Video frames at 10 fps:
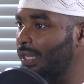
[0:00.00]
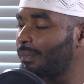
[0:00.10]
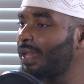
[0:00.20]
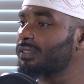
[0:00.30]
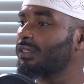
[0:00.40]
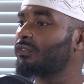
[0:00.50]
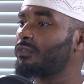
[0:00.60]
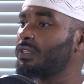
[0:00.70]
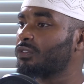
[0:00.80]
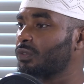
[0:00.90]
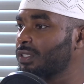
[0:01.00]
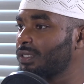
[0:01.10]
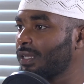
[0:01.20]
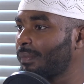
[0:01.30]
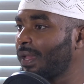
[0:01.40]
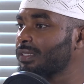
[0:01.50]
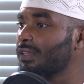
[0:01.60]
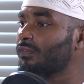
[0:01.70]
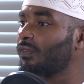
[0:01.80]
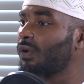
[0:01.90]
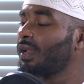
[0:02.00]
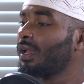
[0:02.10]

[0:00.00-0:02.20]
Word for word: I'm asking for resources. I'm asking for,